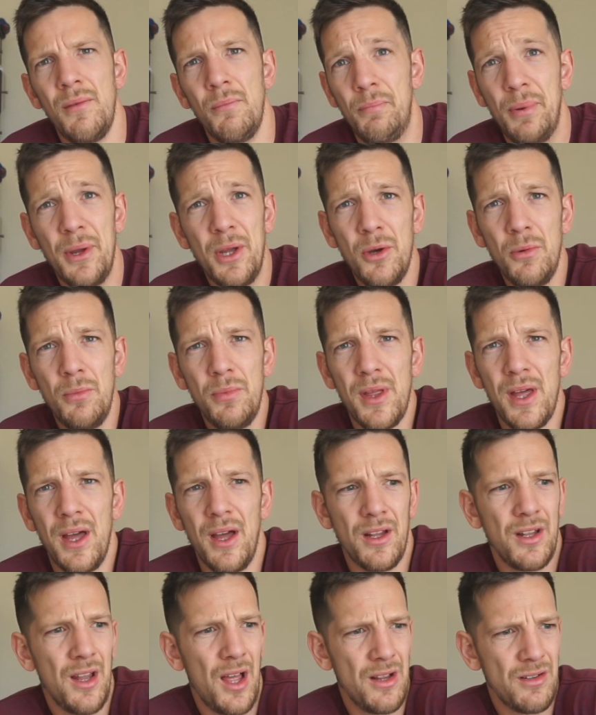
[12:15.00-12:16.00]
be up
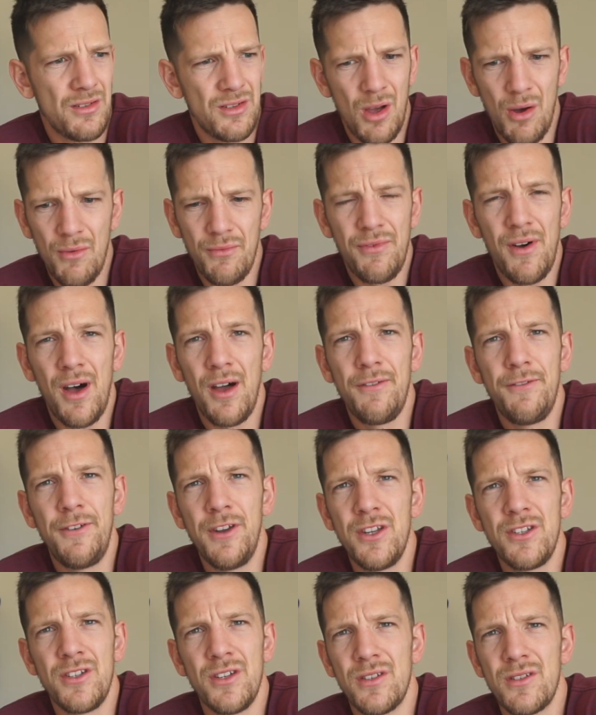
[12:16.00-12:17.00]
there, like top 5
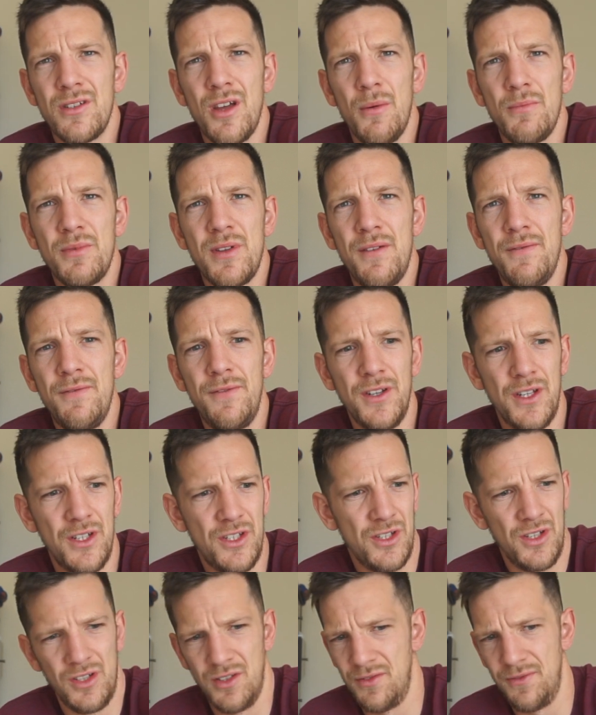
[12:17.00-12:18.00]
finishes, top 10
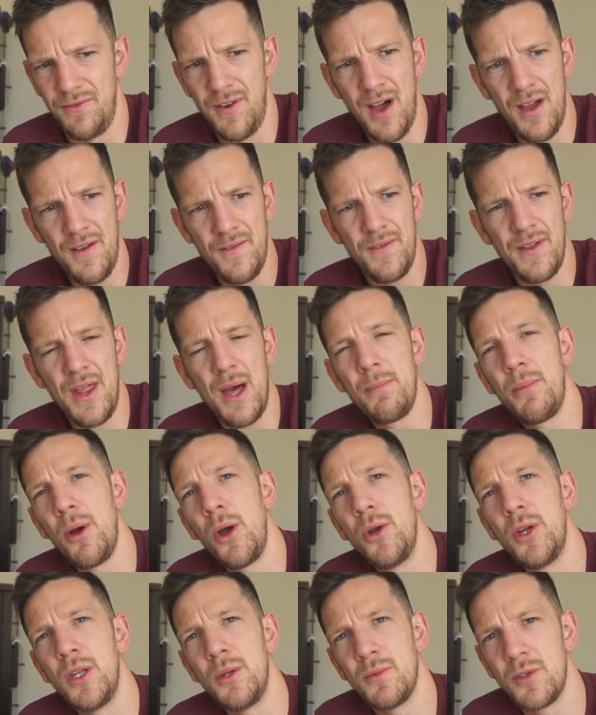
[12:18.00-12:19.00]
finishes, fighting for that
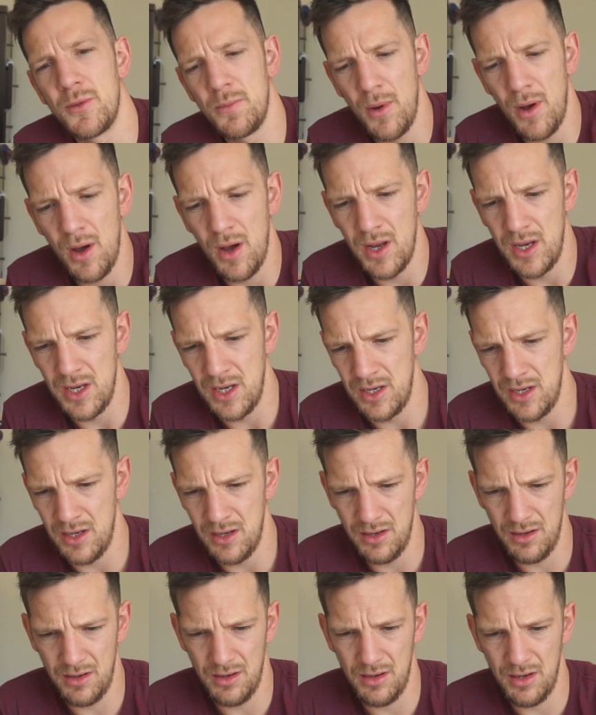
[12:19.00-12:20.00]
podium spot, and
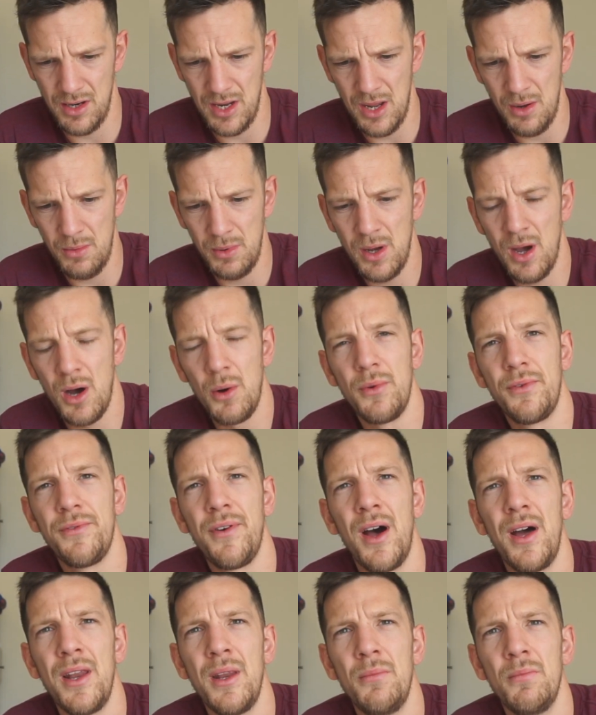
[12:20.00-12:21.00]
here we are, we
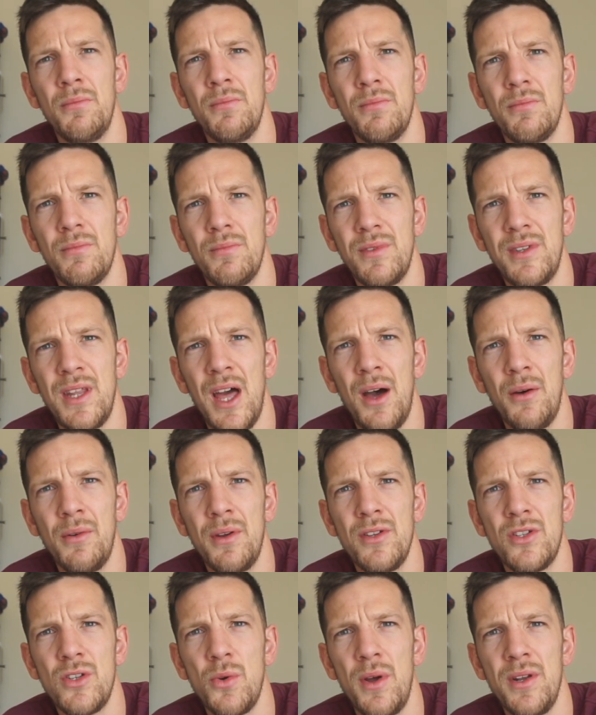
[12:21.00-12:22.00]
find him down
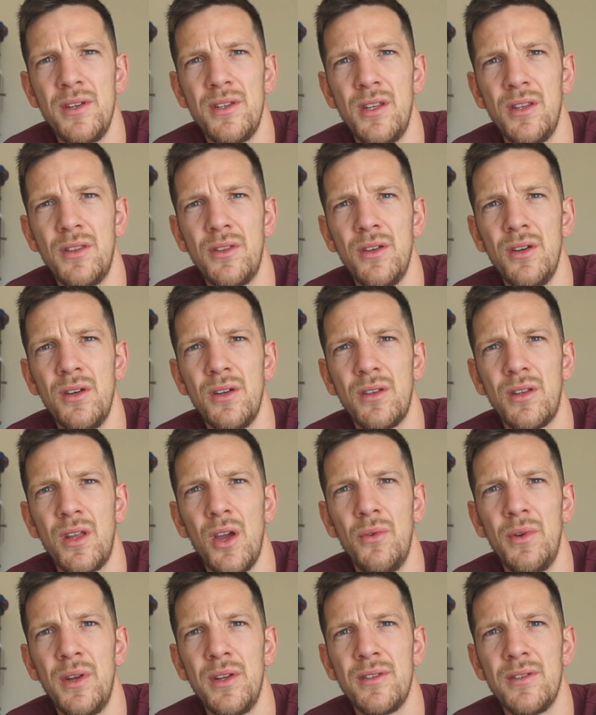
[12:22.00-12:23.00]
in 23rd
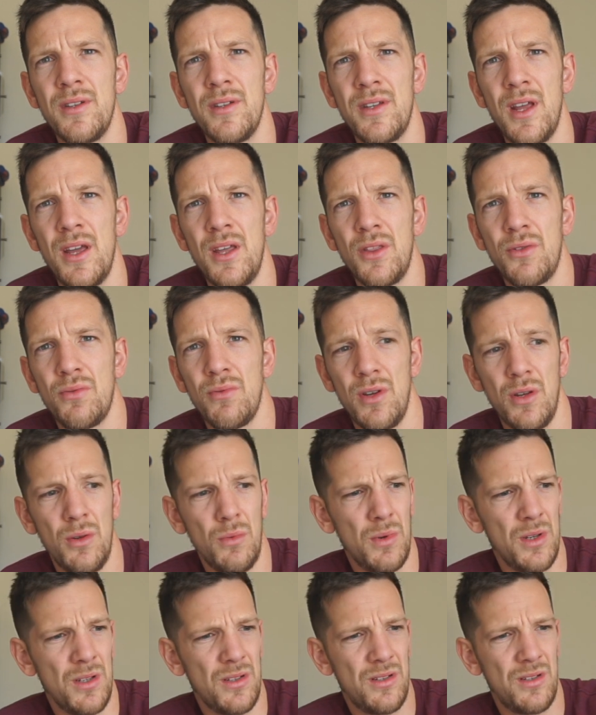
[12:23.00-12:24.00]
going into day 3,
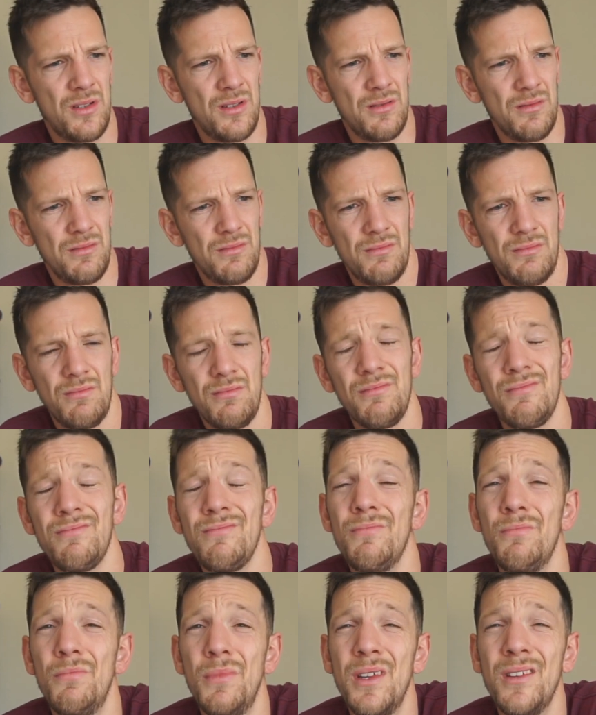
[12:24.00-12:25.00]
which
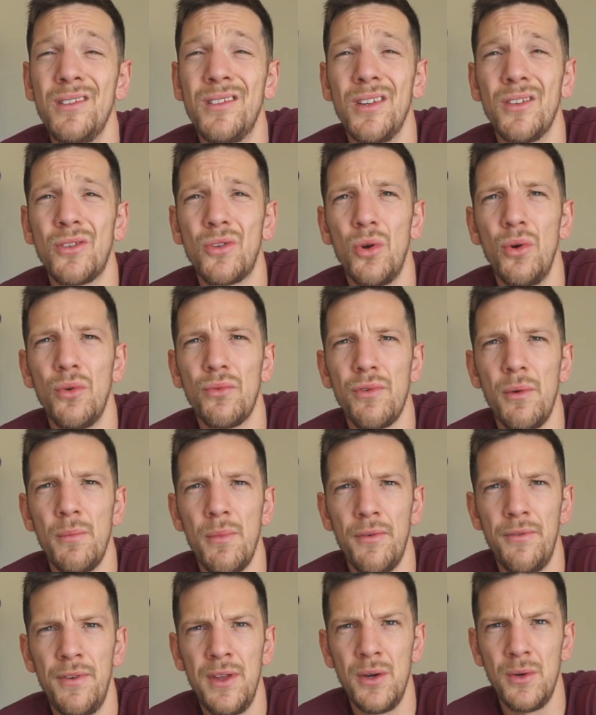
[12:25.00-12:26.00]
means he's cut from the
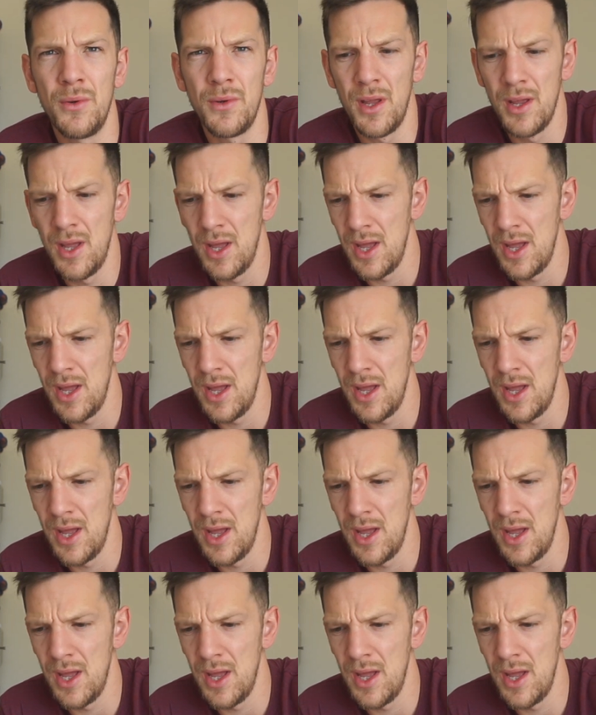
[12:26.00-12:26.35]
field.